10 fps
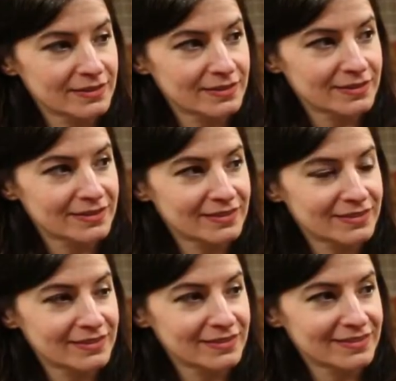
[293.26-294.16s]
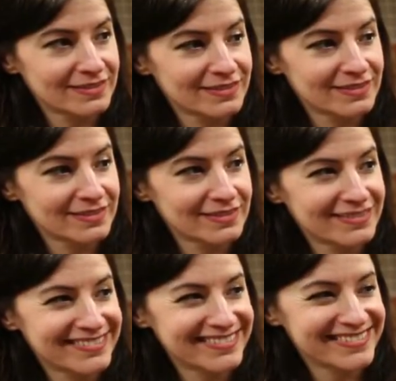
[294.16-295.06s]

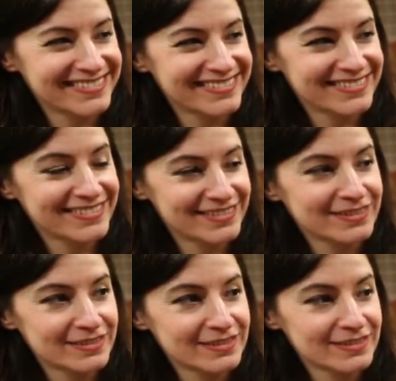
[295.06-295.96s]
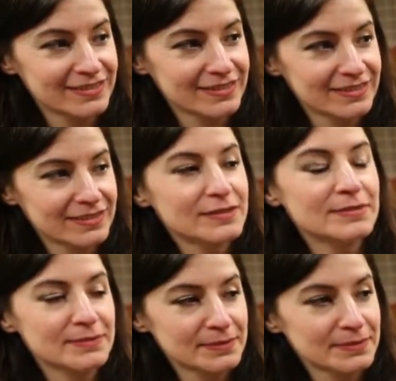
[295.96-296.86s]

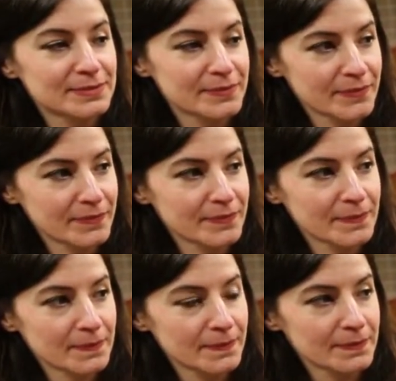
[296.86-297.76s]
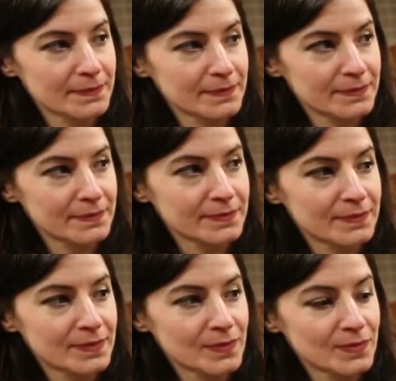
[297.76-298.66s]

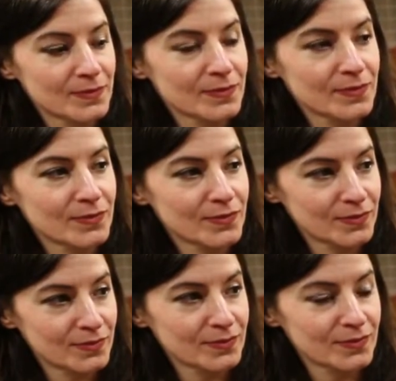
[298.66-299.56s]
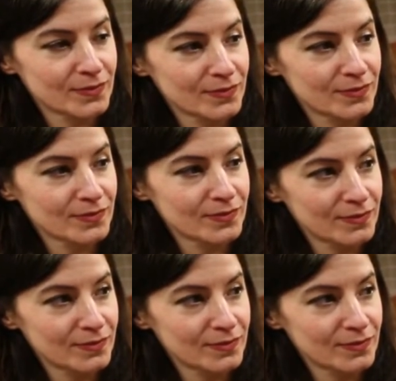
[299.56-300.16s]
[no speech]